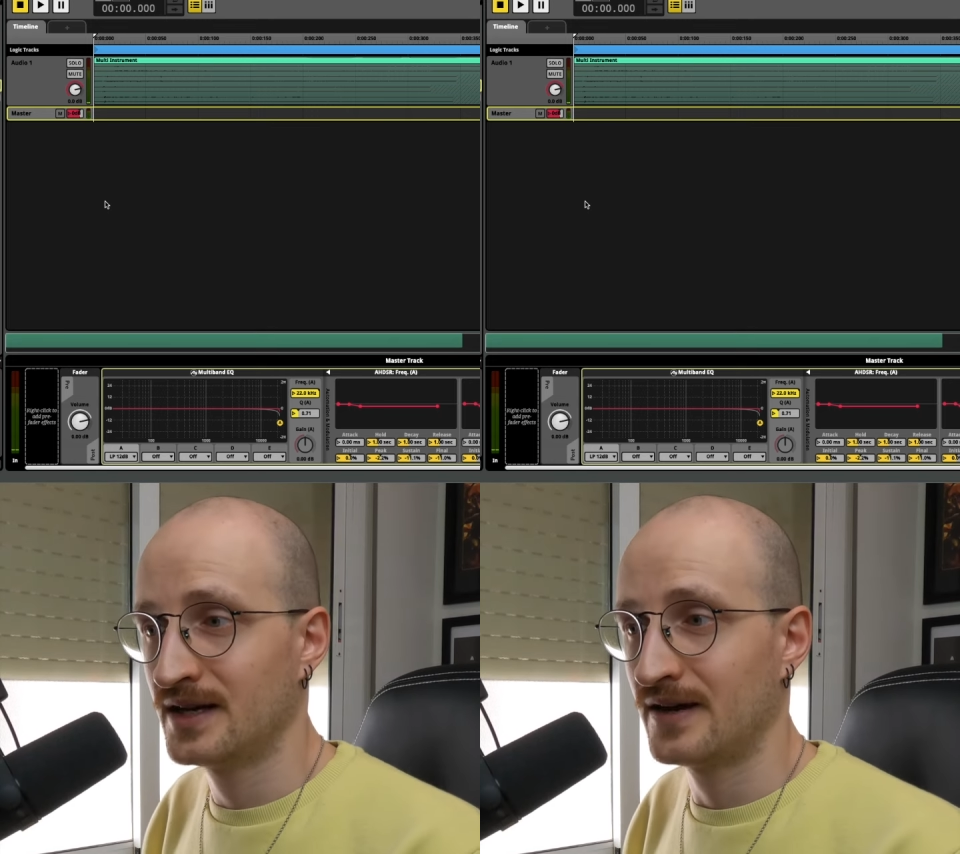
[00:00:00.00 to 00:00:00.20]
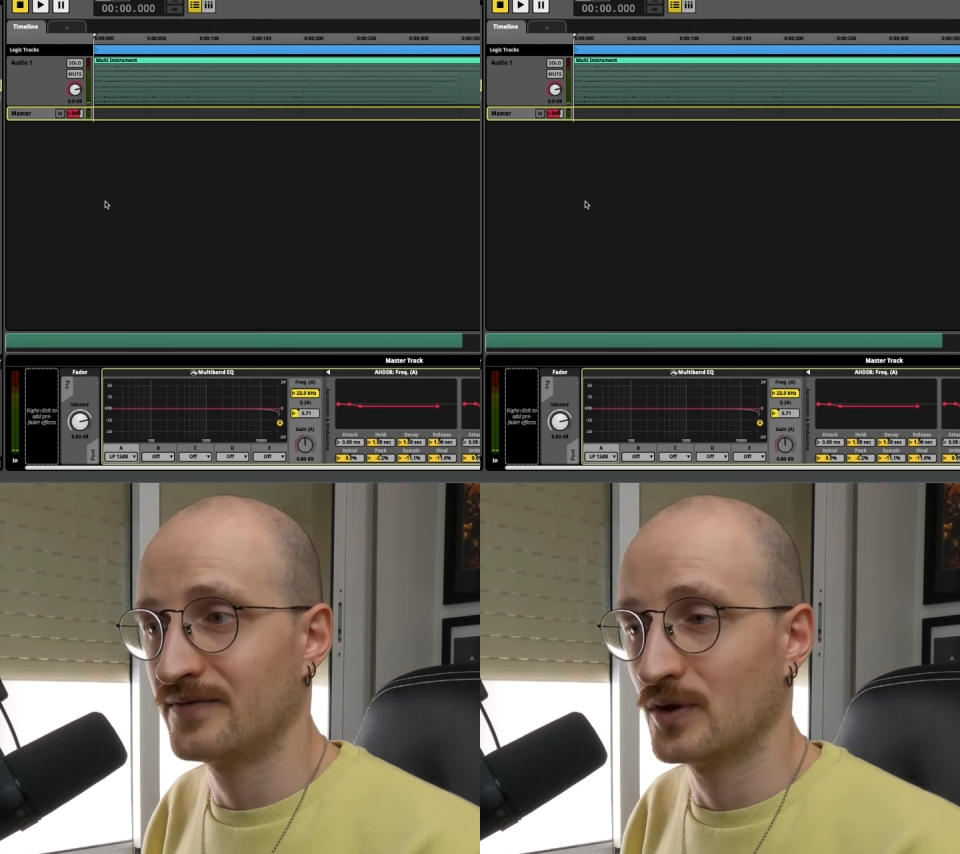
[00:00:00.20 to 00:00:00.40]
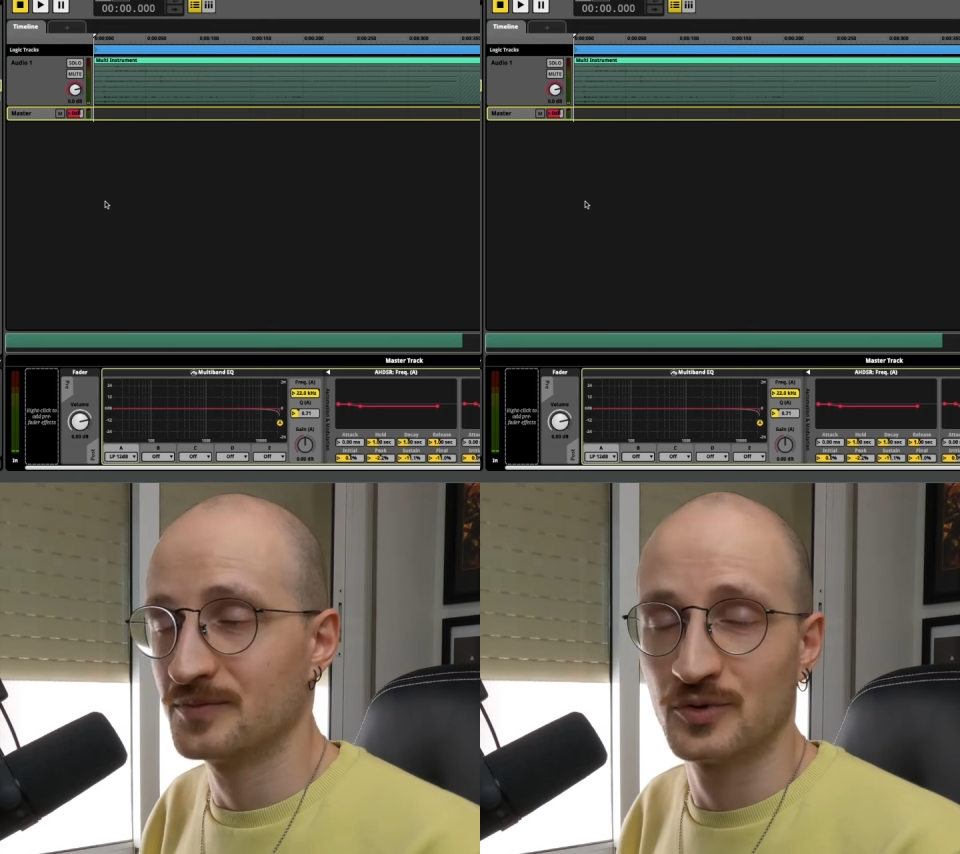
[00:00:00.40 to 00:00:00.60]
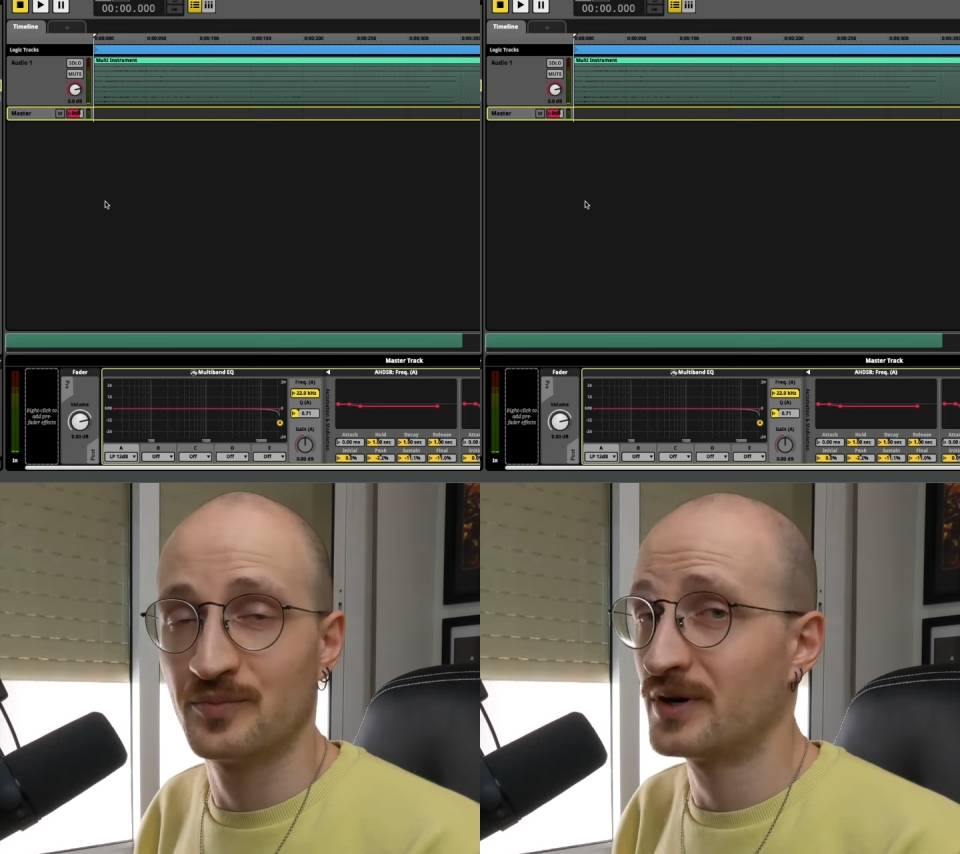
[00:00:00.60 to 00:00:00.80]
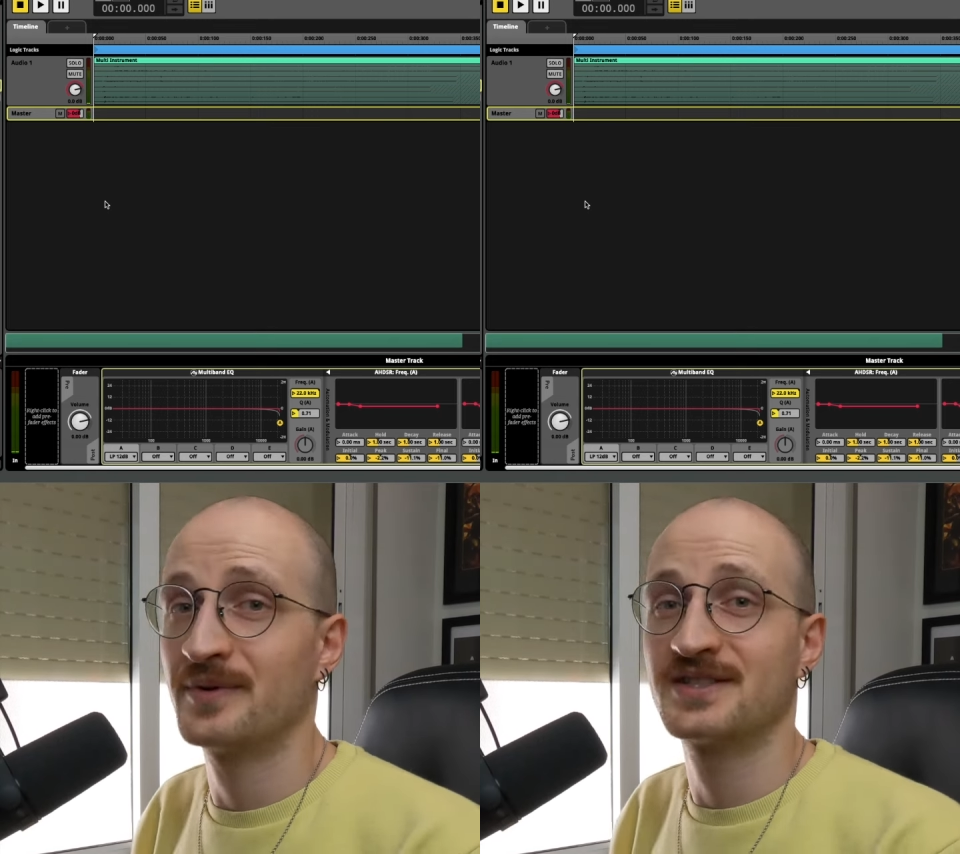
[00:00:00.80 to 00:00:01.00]
envelope to
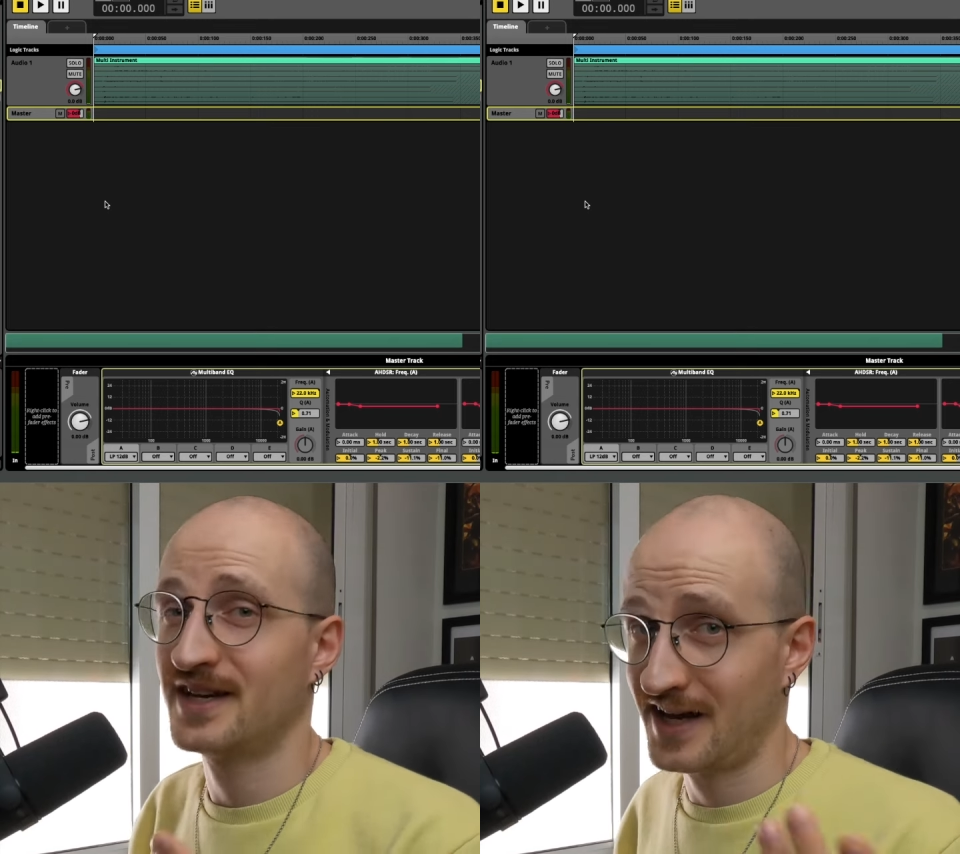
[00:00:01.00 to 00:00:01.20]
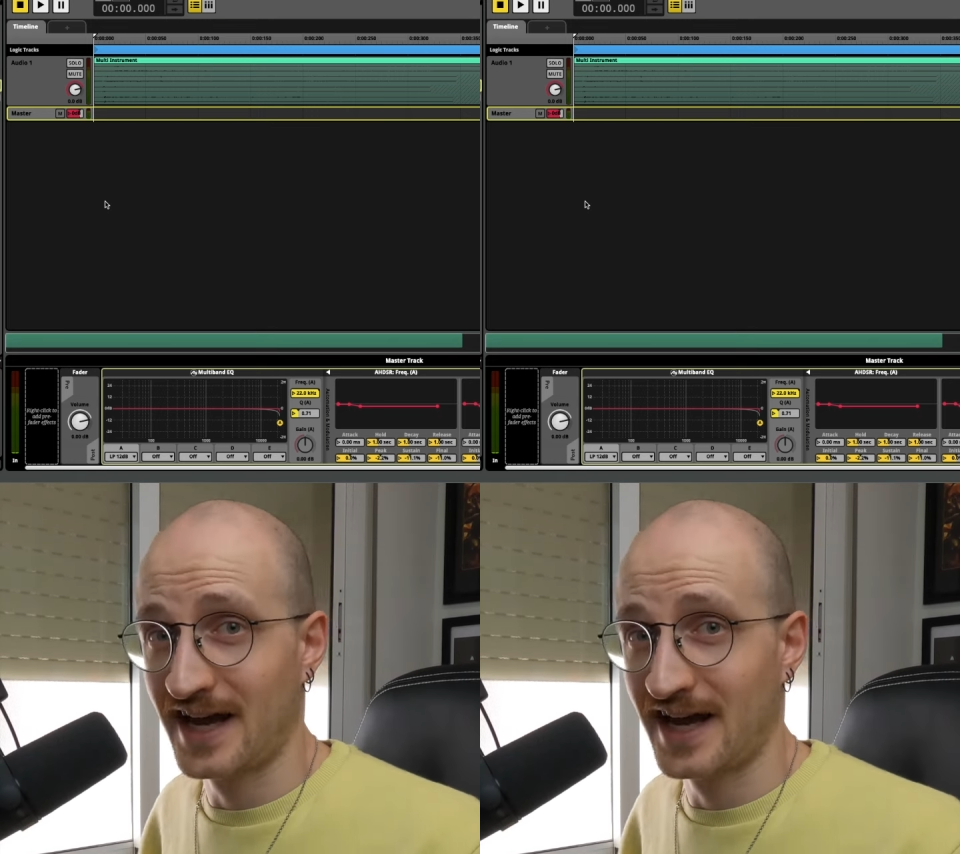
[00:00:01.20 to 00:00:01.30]
pretty much